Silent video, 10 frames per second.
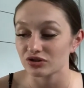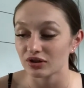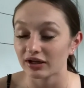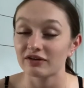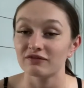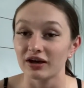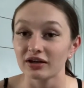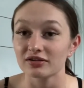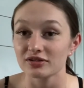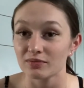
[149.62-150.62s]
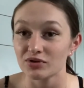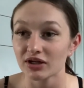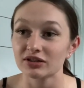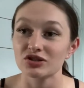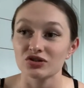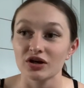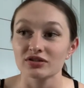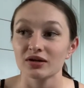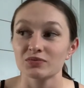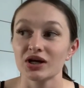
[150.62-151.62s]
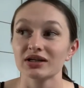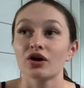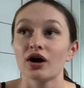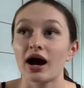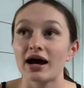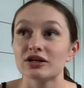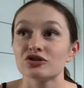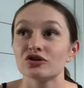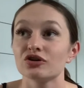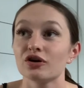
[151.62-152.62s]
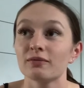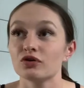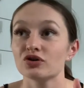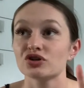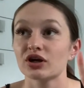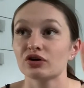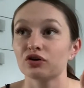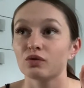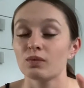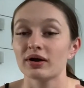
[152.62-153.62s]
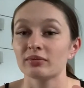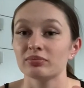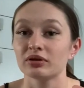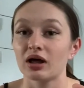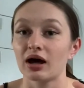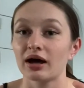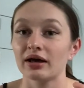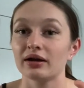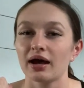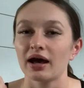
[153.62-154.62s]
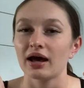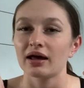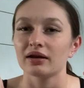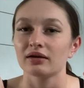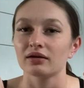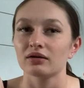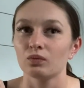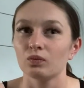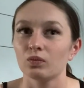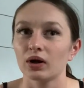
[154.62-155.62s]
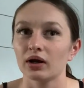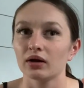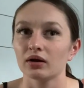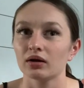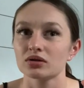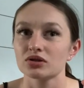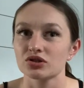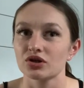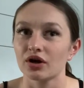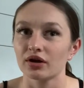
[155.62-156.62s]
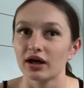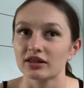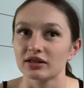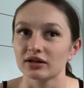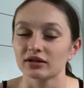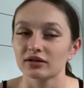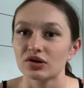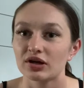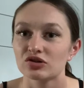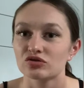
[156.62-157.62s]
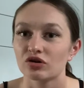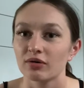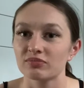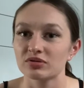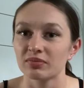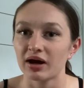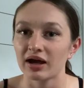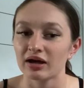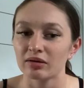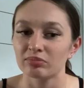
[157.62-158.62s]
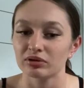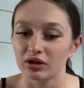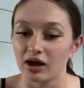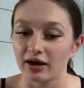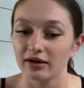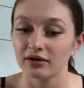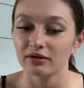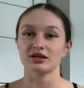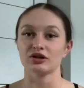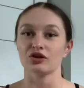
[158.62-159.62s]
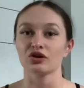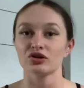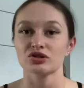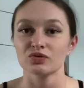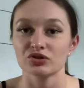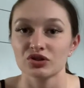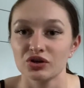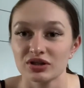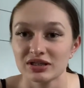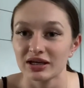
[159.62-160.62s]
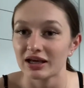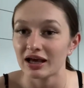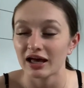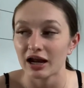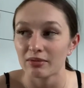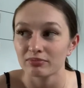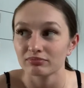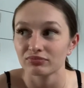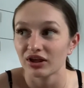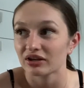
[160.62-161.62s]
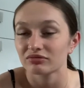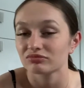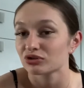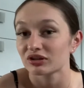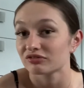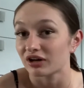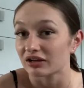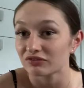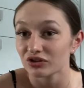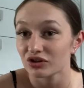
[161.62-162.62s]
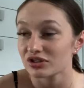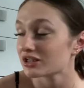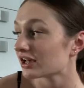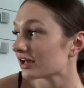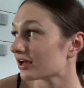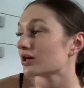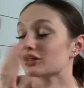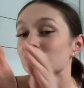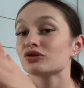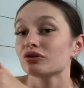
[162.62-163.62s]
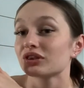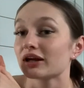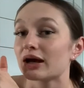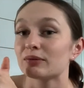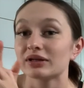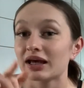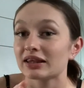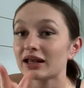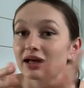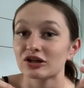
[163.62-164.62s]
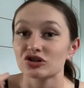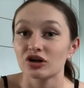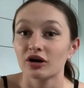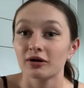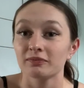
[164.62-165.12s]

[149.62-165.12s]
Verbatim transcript: like a vet subject, a set subject. So I do four general, one applied and one cert, I think. So I dropped my applied and only goes towards QC and I'm like doing fine for QC. So I just thought that I would get that extra